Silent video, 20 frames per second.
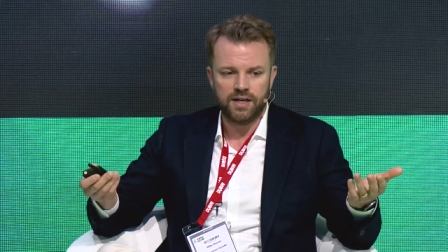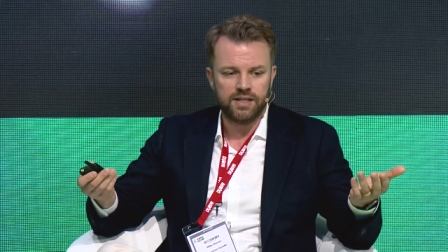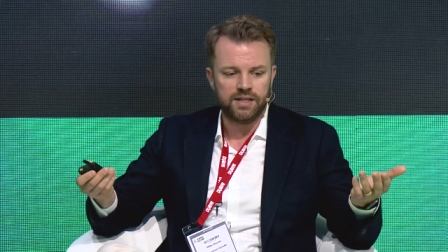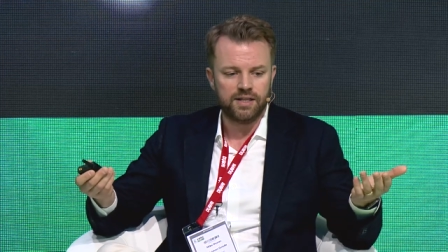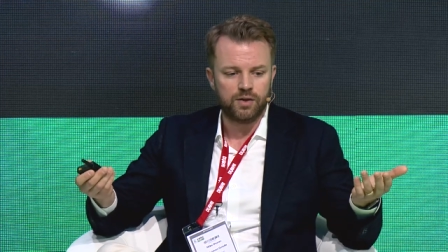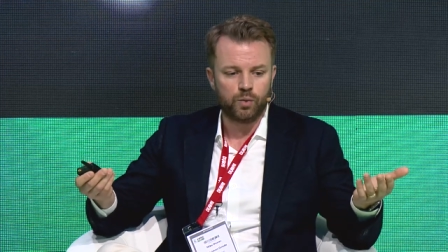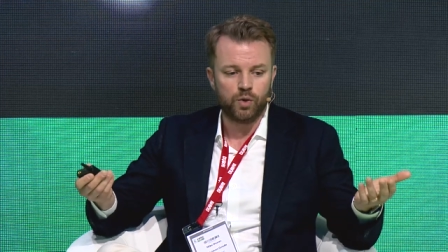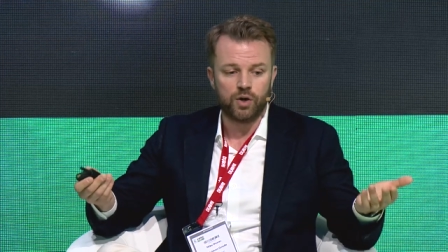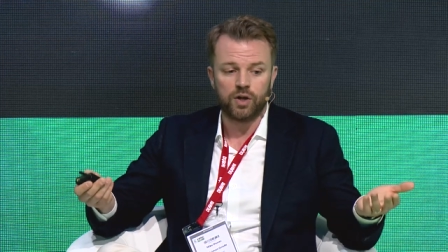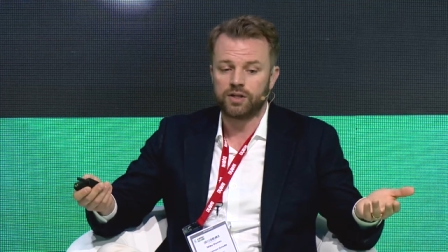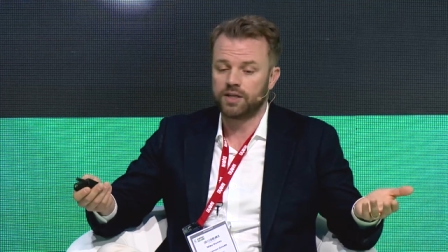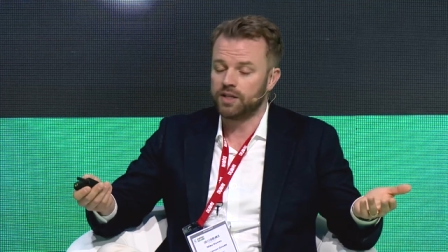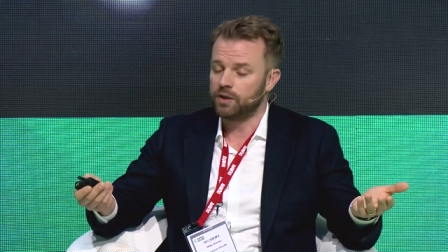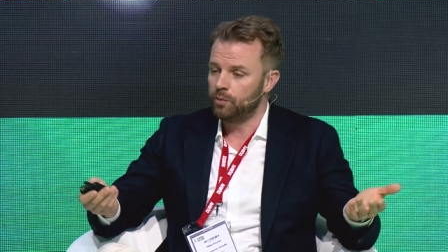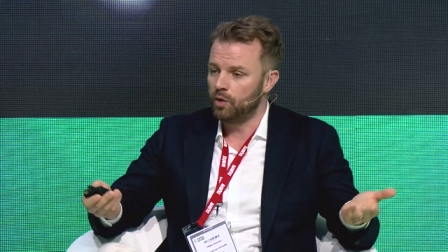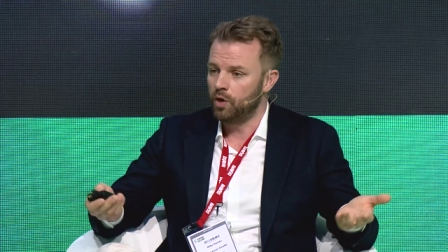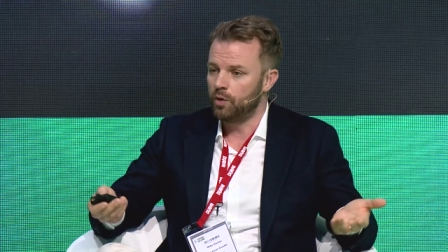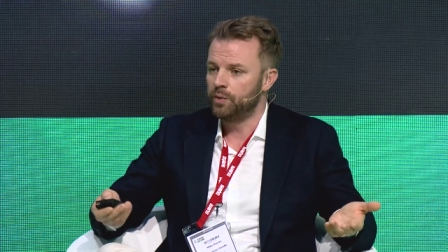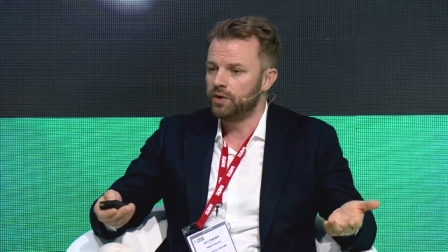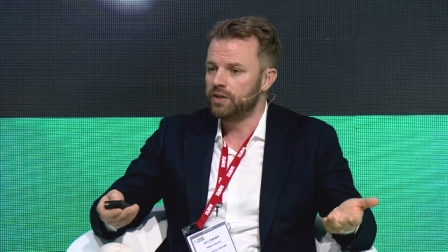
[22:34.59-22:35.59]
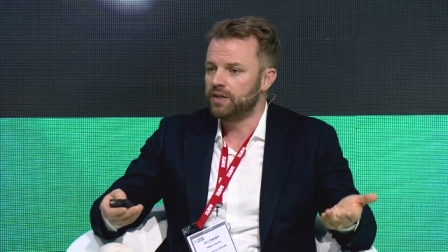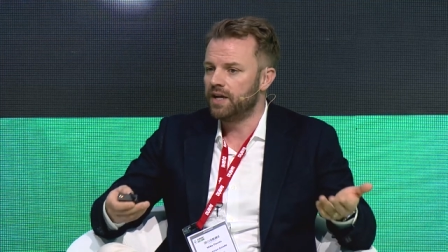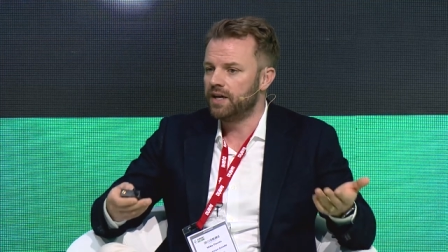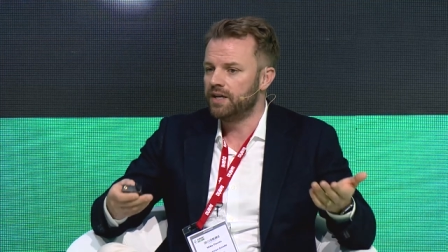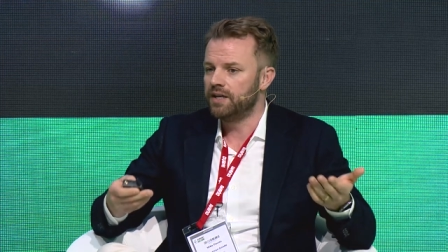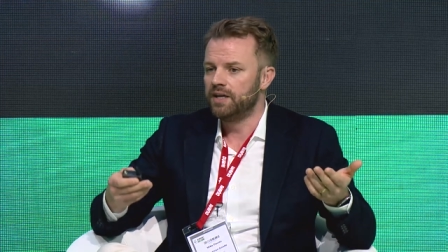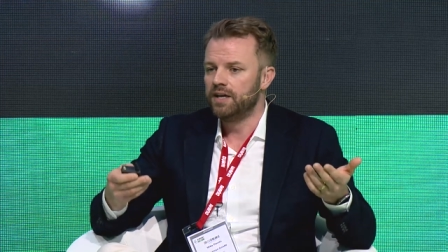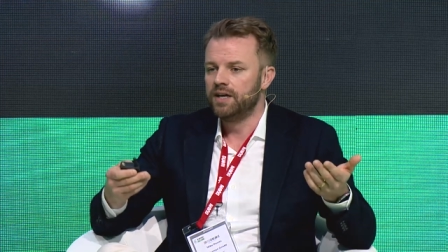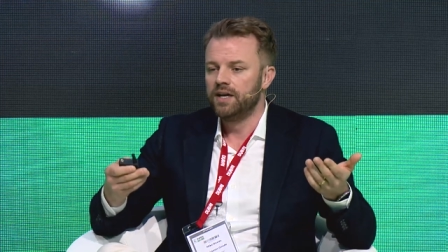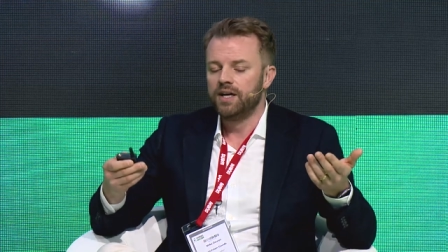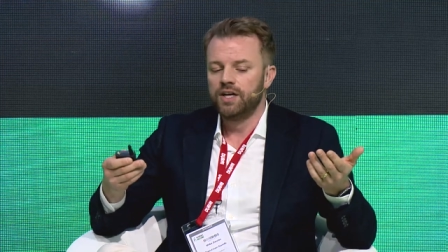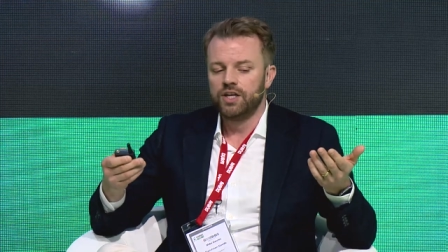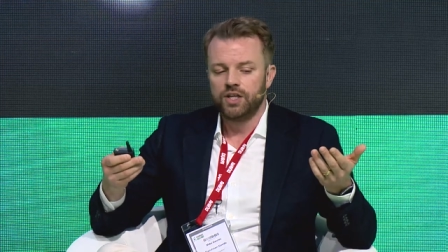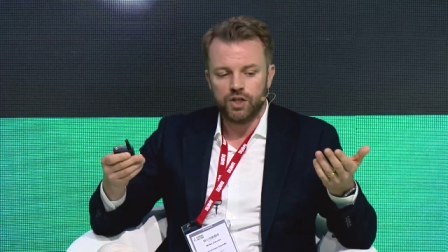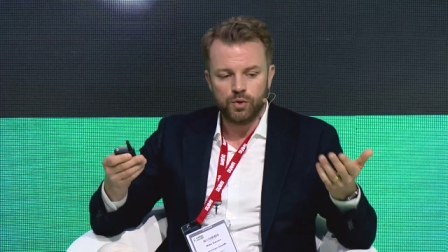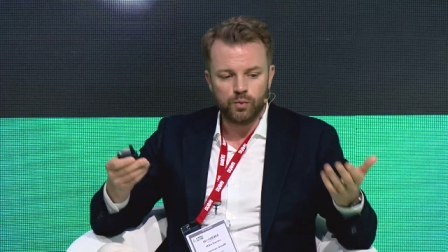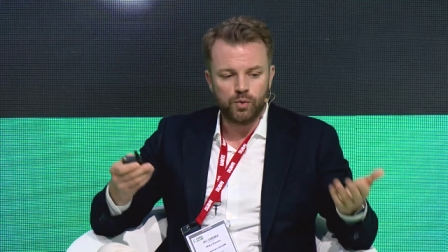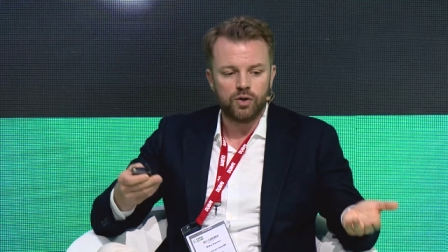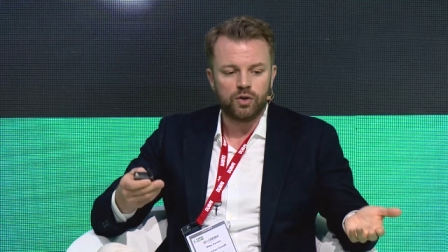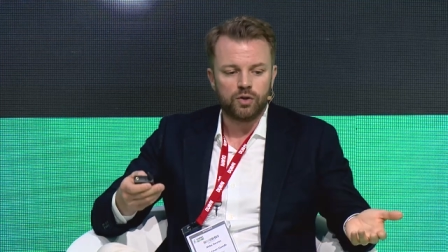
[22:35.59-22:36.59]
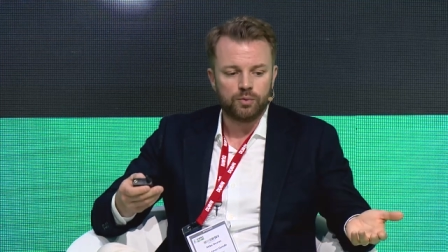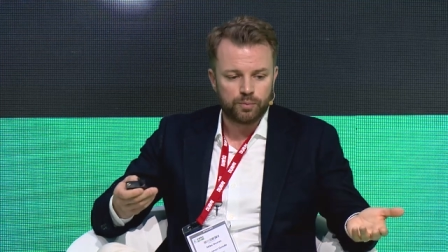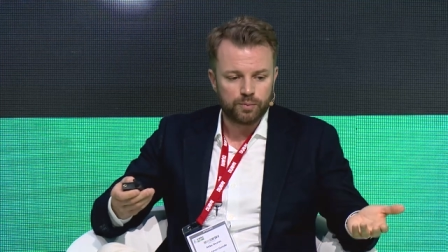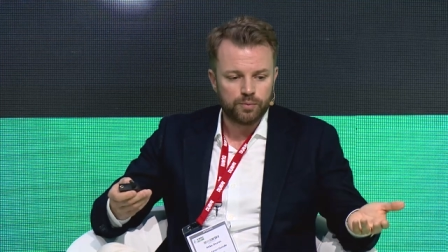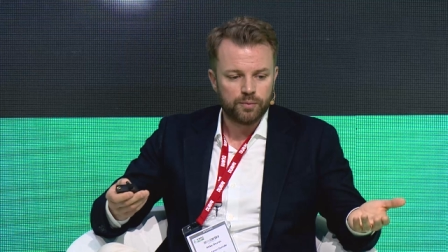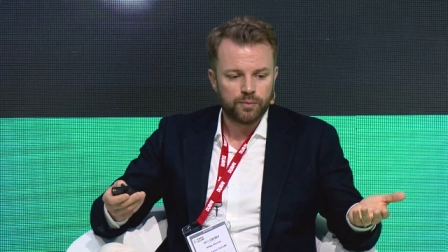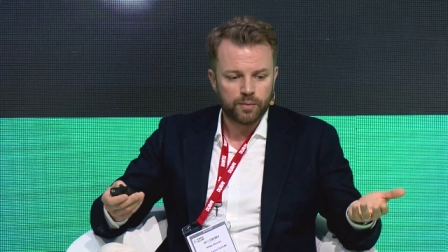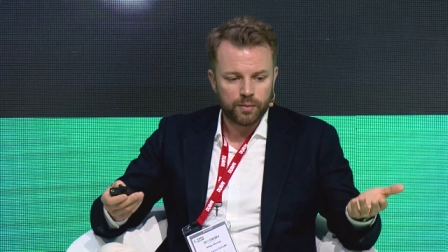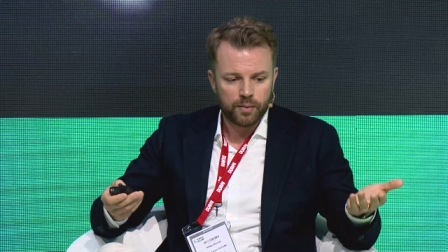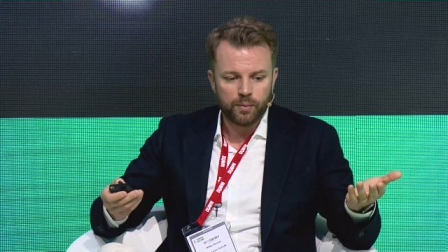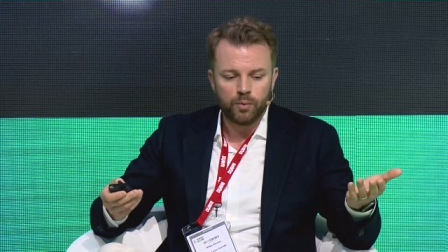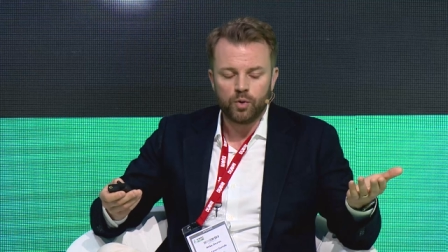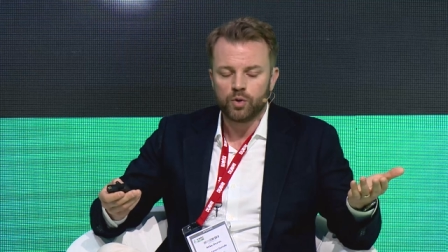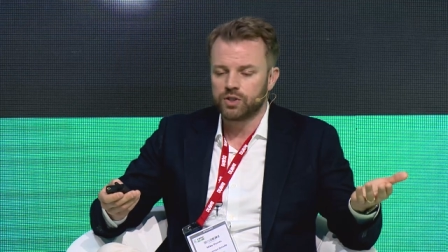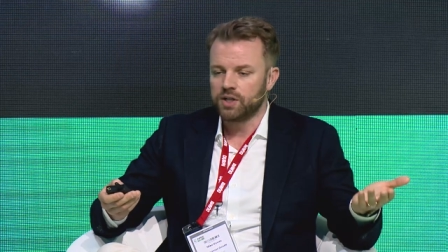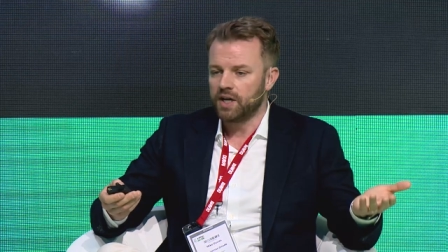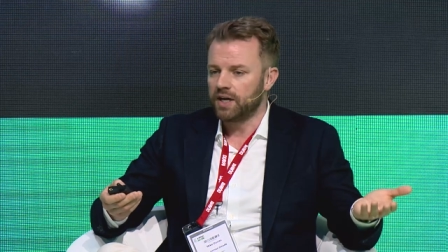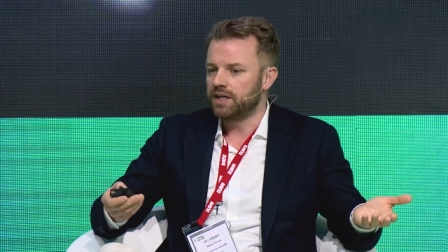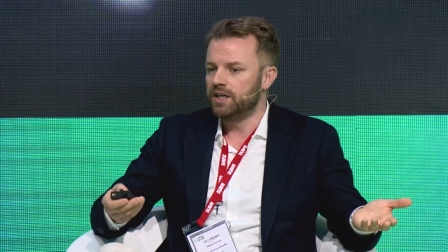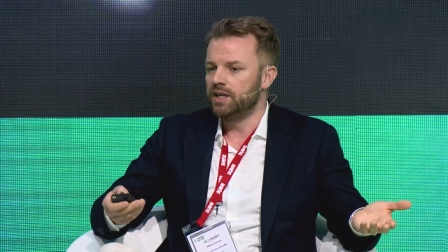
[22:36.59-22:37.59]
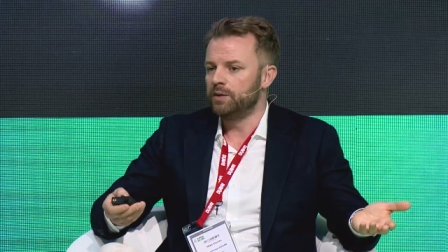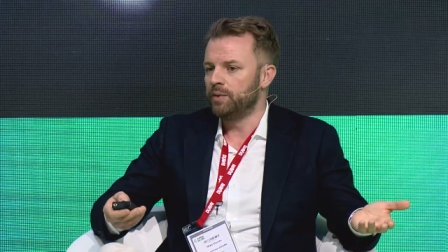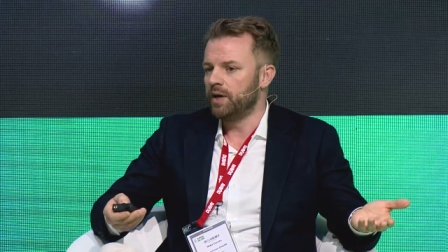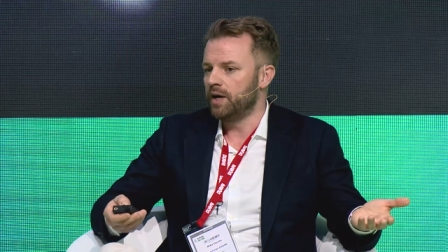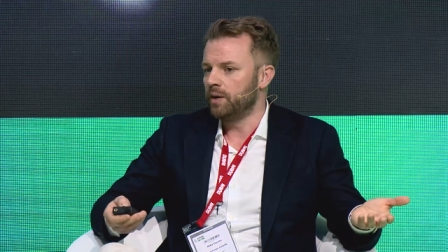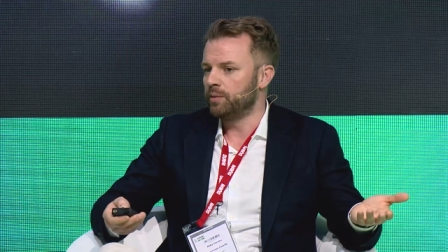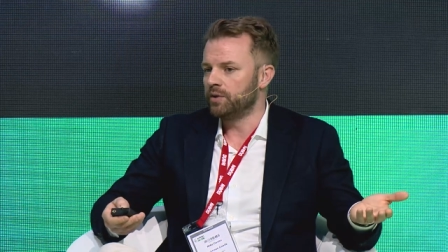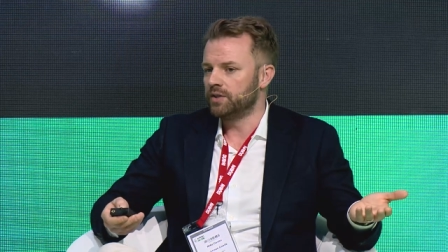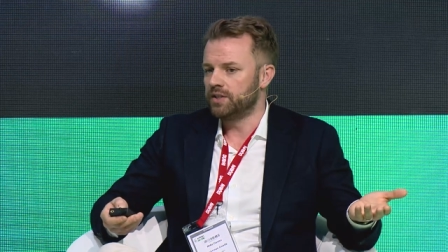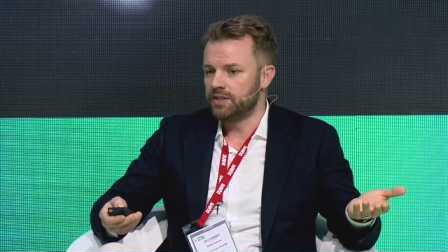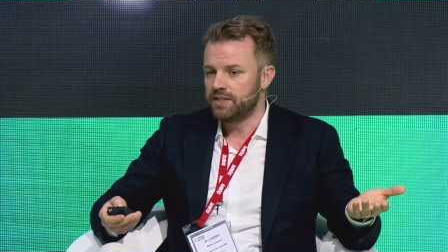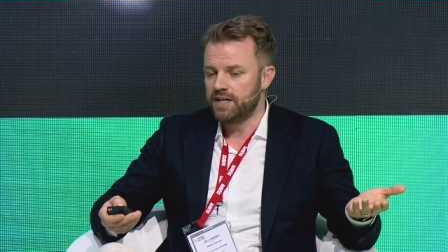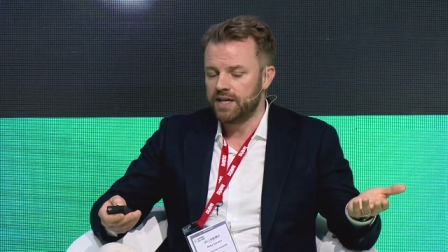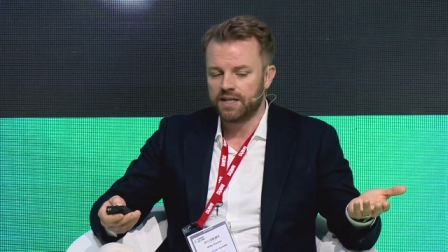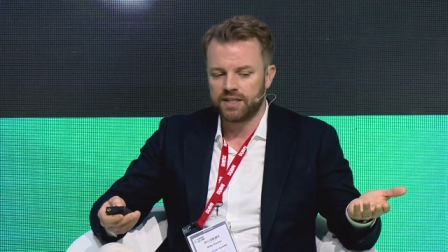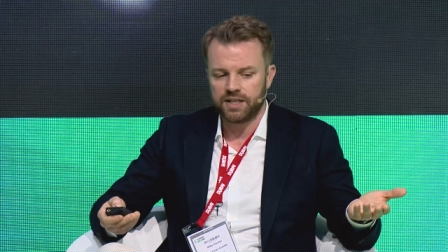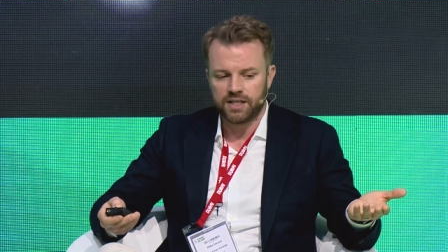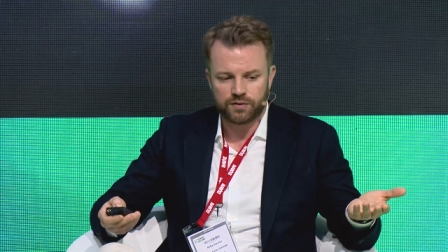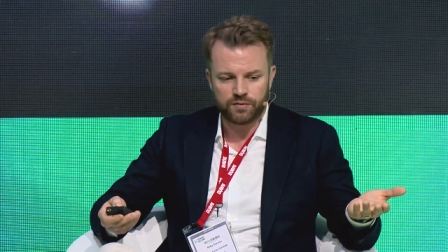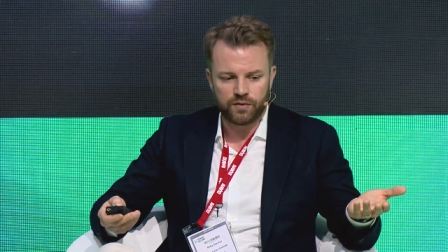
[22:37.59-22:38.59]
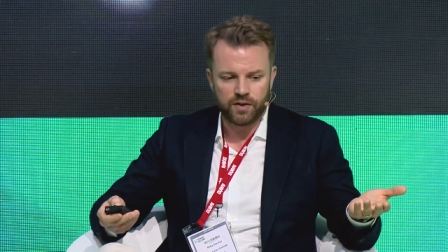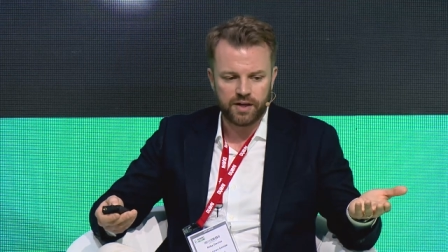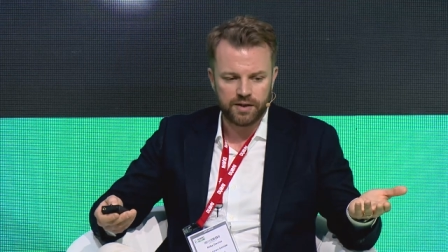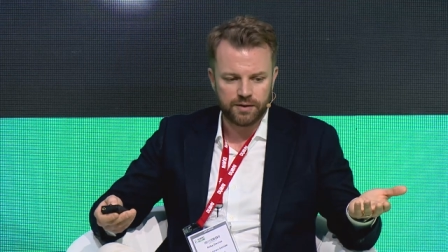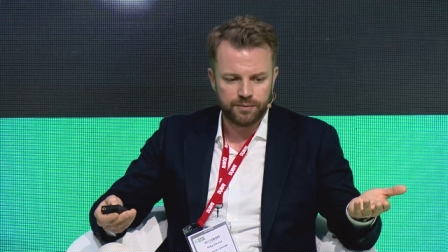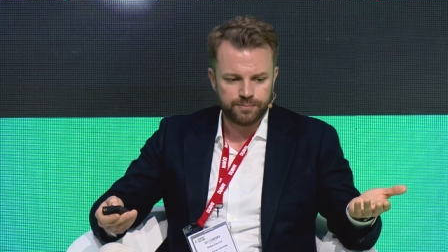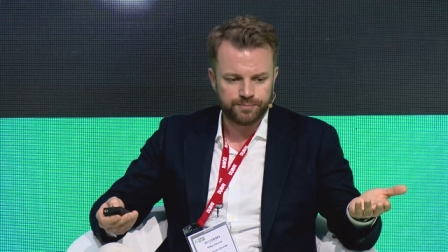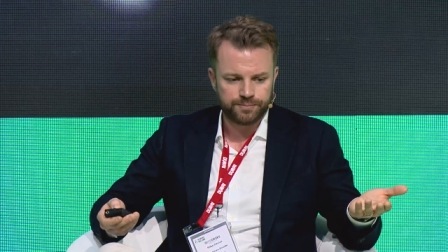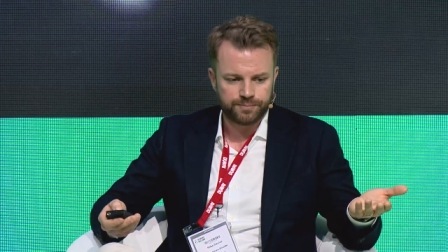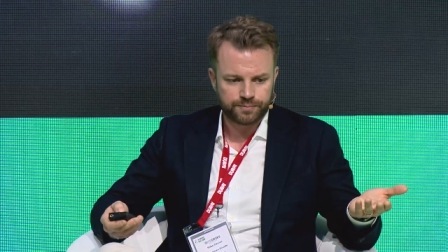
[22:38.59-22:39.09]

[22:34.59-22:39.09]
in the world at the moment, then you will most likely be able to take this flight.